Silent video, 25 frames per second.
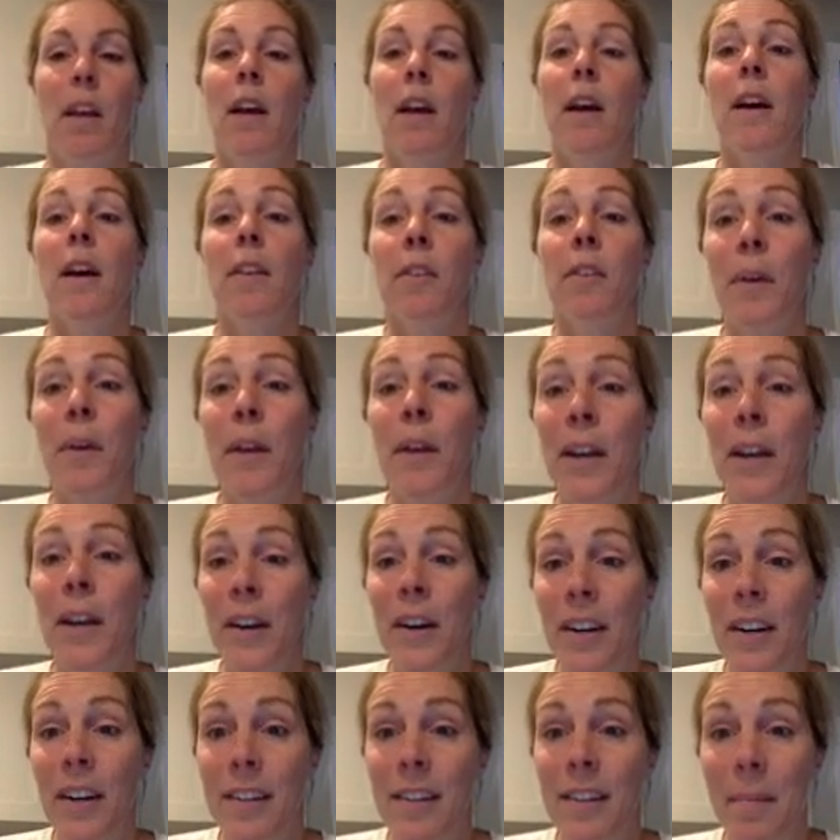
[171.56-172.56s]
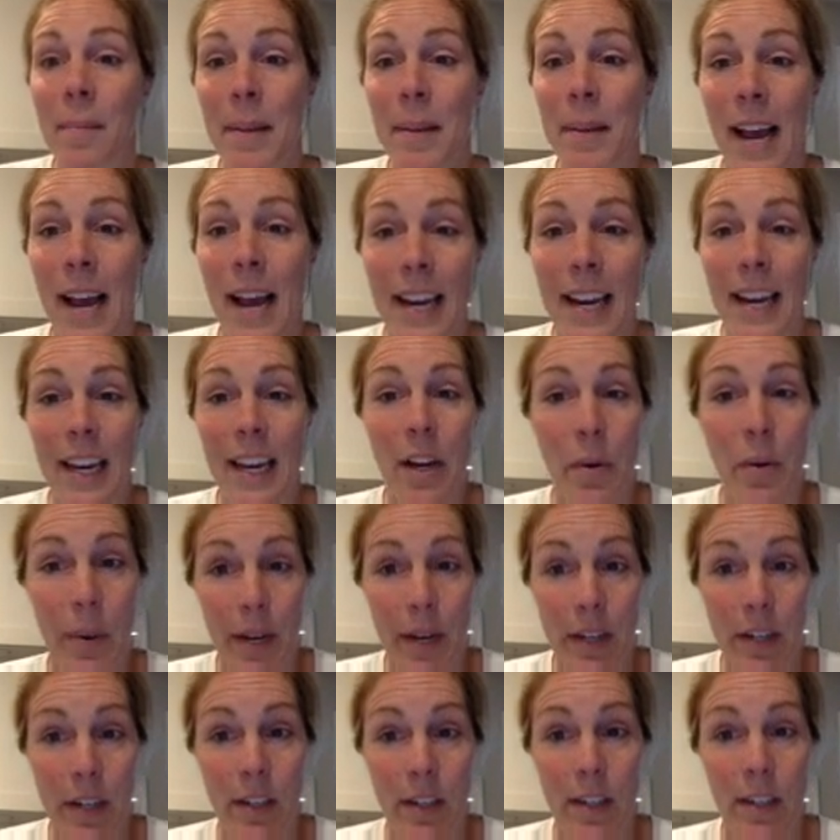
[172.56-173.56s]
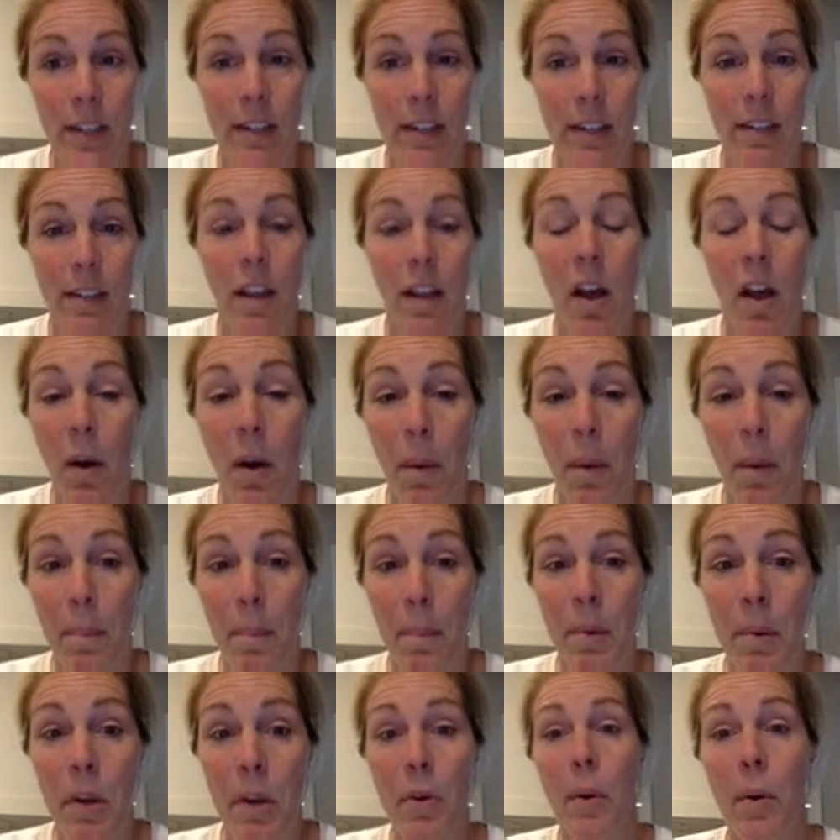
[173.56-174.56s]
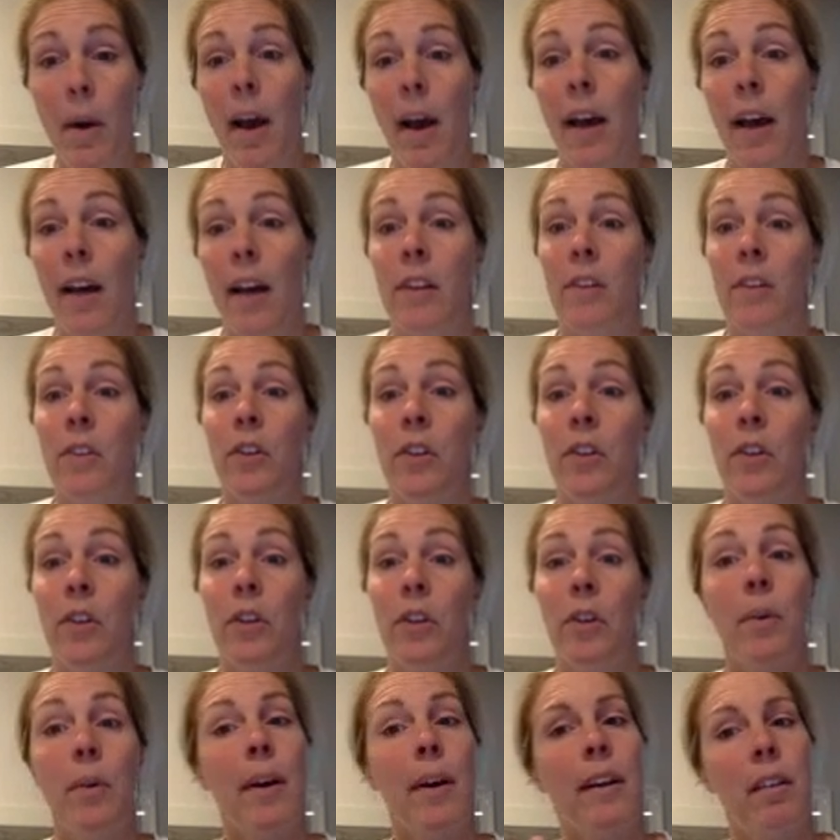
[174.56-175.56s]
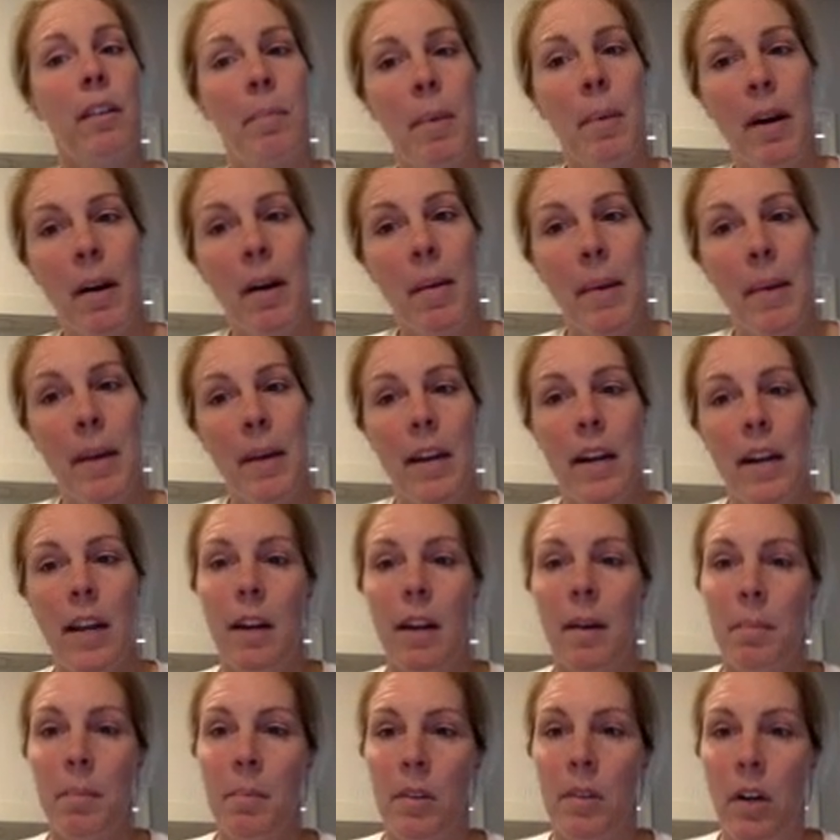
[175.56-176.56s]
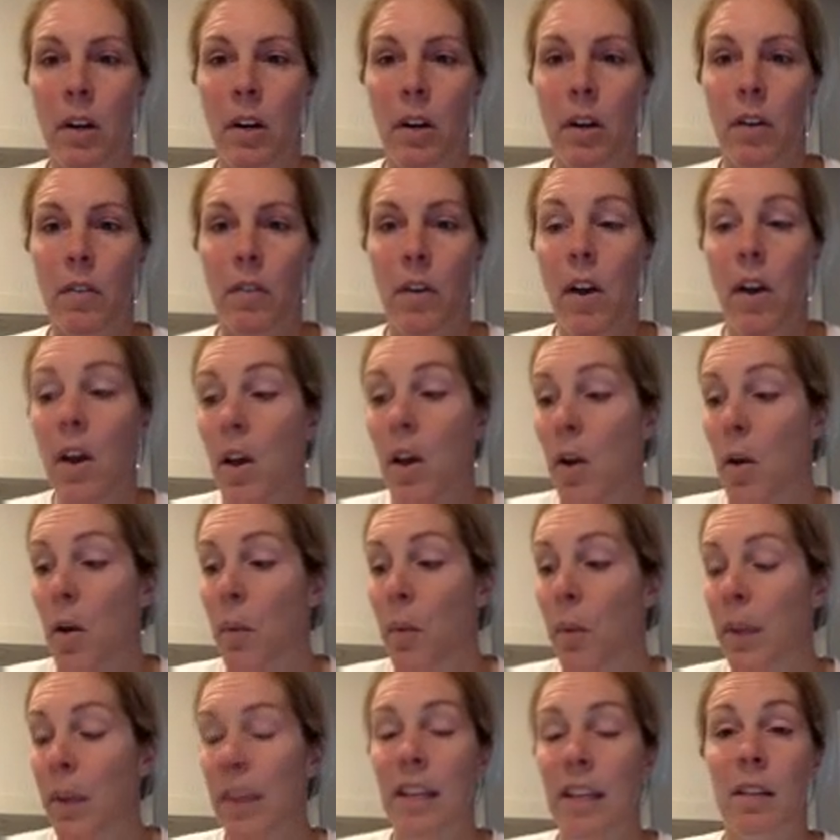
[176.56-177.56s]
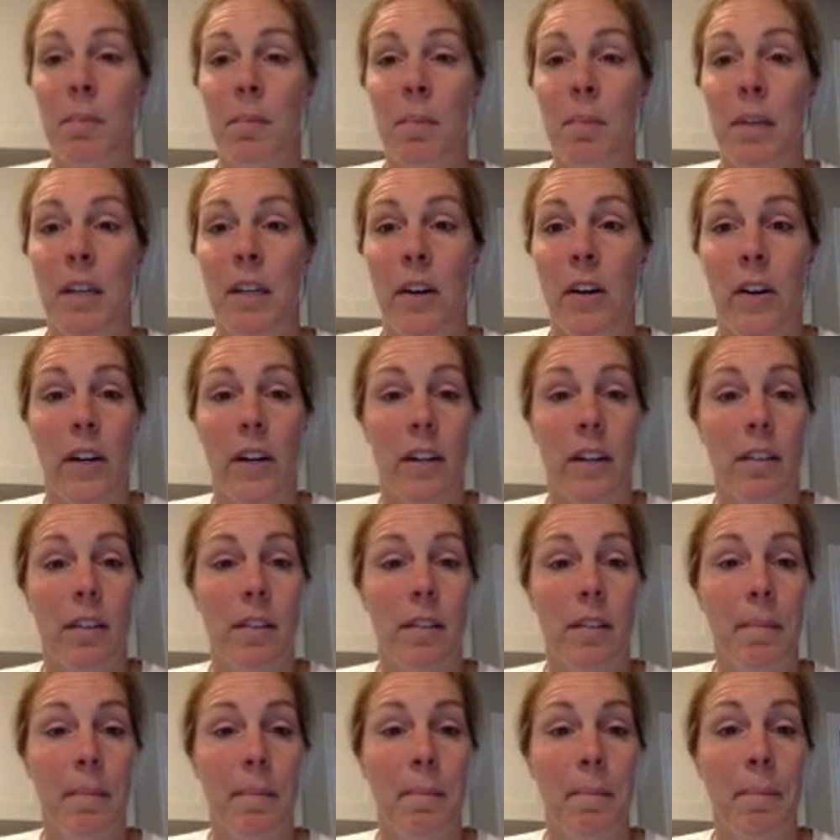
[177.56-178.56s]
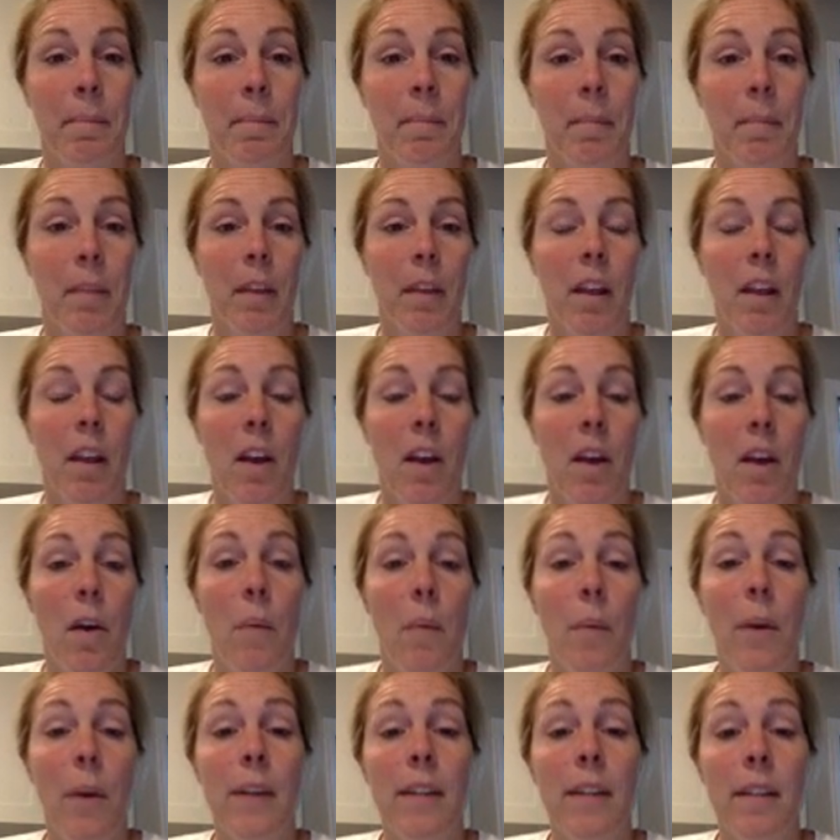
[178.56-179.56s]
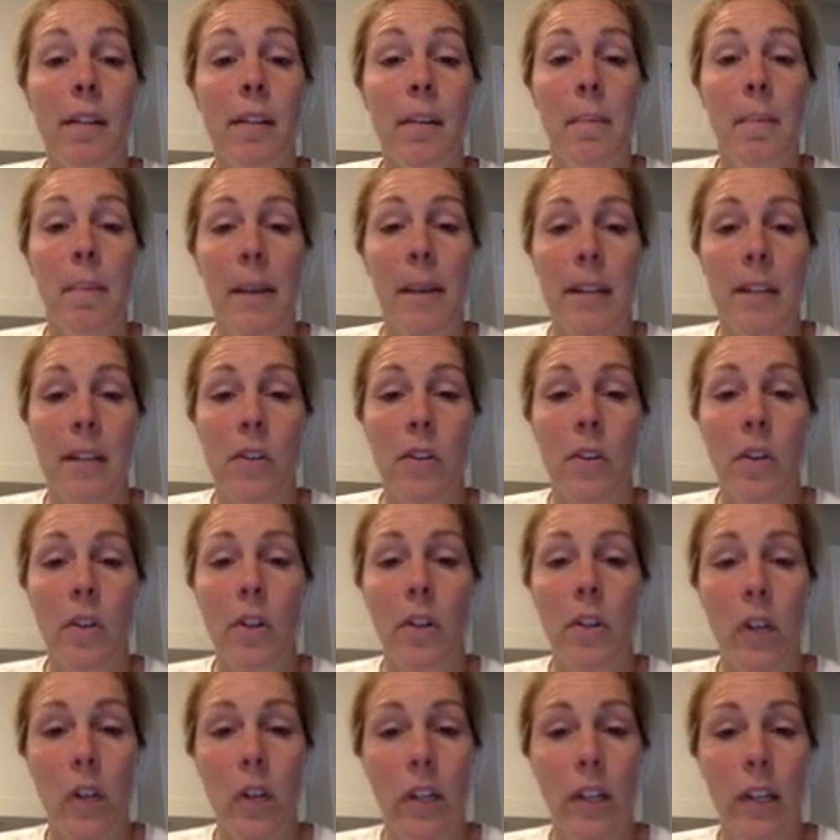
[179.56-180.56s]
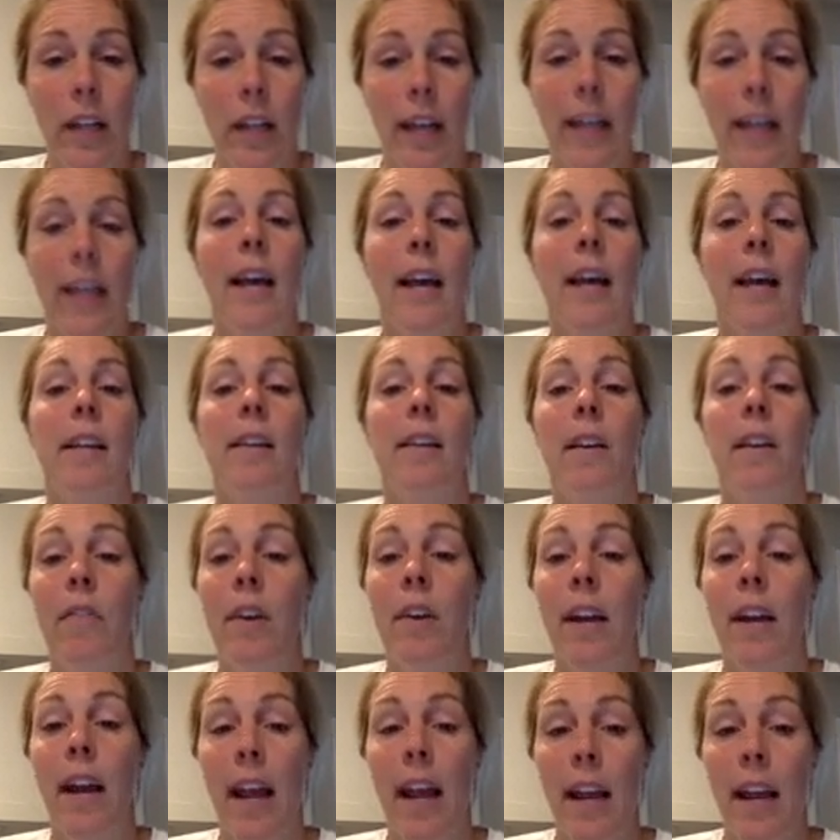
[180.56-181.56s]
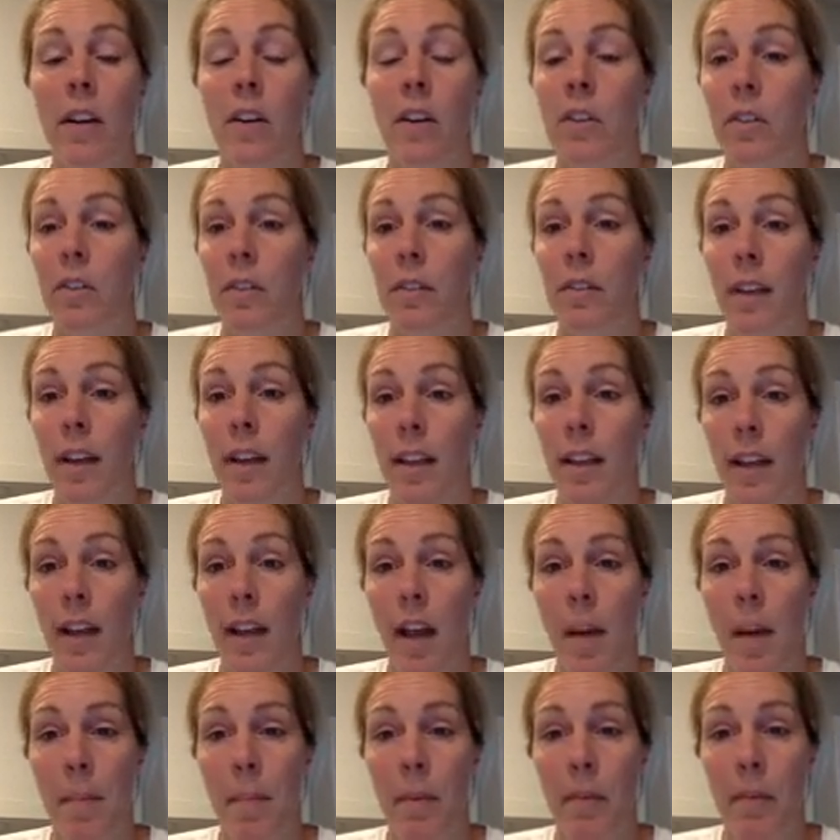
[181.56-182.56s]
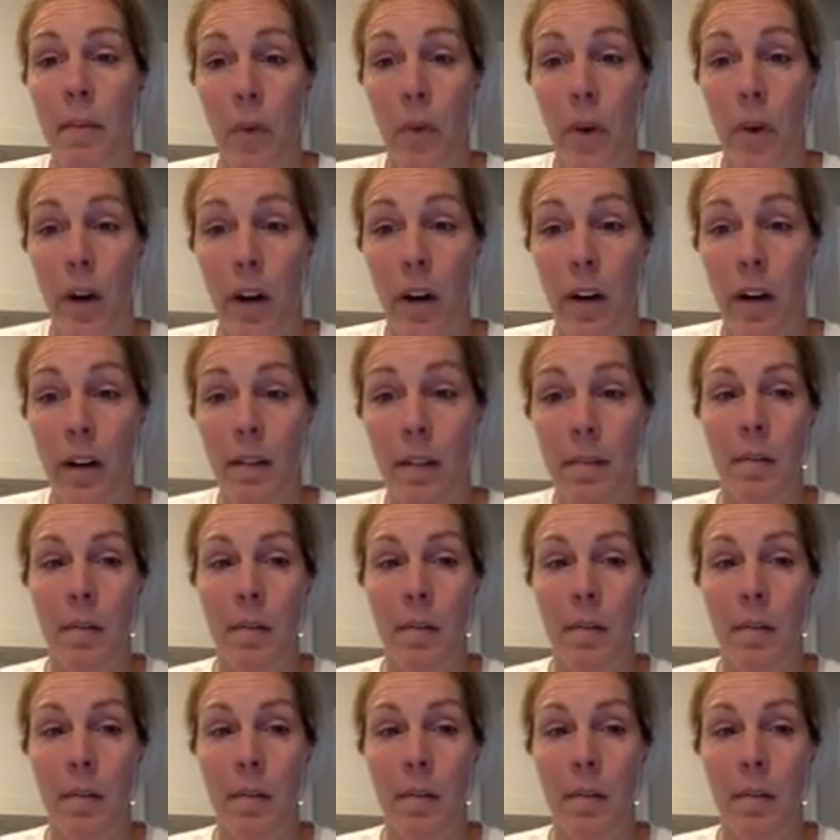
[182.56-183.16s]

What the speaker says: So here are some guiding questions to help you as you experiment and observe with these materials. What does a pencil look like at different angles in the cup of water?